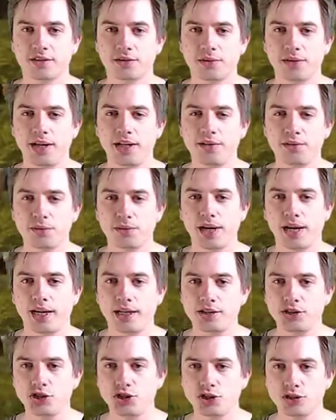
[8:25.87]
great
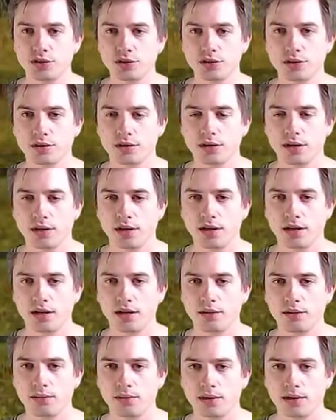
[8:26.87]
range.
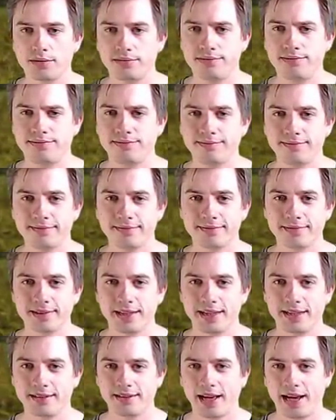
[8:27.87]
Uh, well,
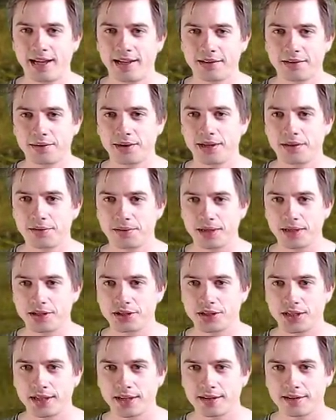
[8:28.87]
it had great
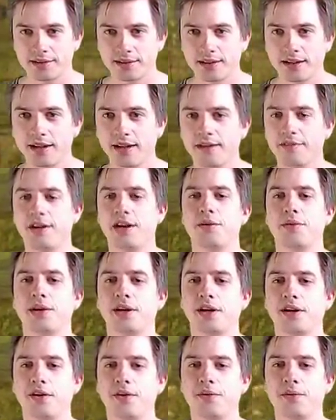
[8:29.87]
range, I guess. There we
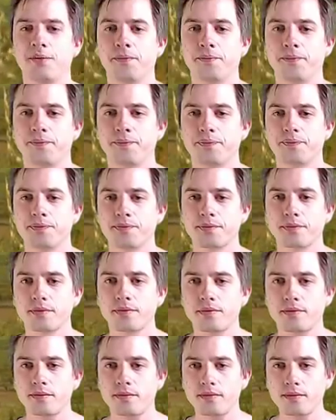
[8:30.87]
go.
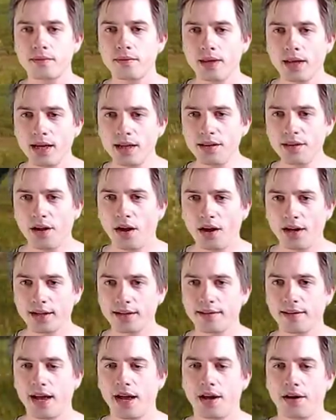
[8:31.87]
And
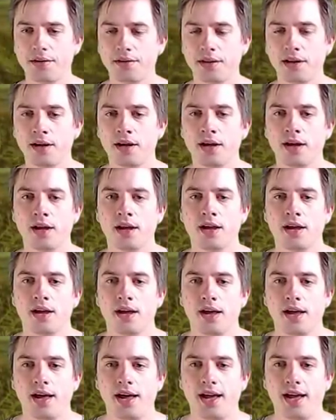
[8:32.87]
knockdown.
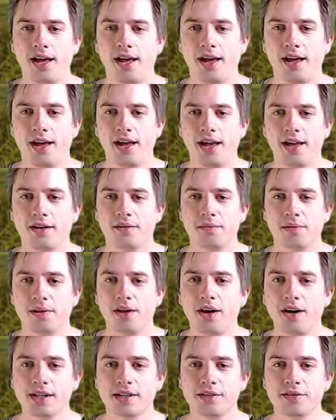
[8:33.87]
Uh, and on
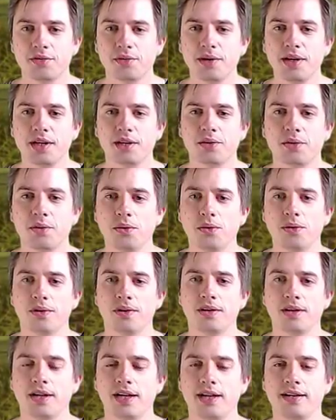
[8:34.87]
block, it's really
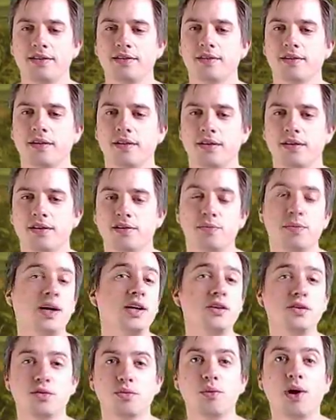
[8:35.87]
cool. It's it's
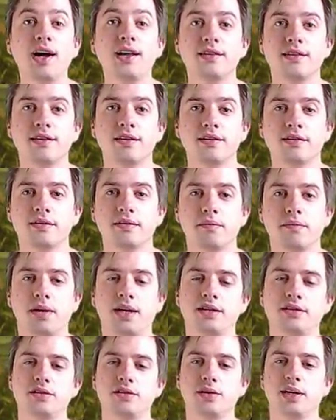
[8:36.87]
minus one,
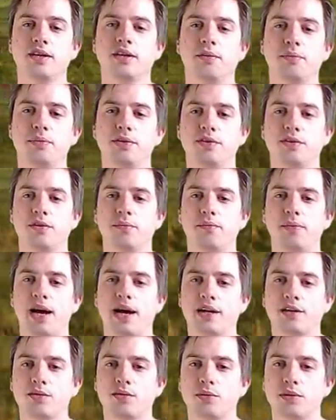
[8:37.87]
but you end up with your
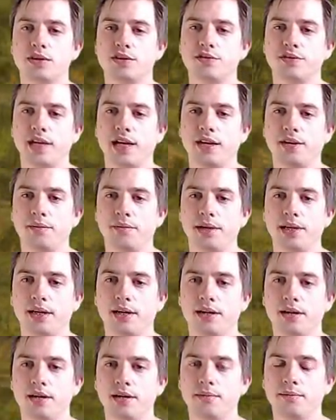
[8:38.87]
back towards the enemy.
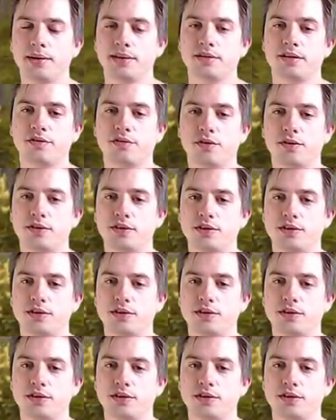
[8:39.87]
But of course,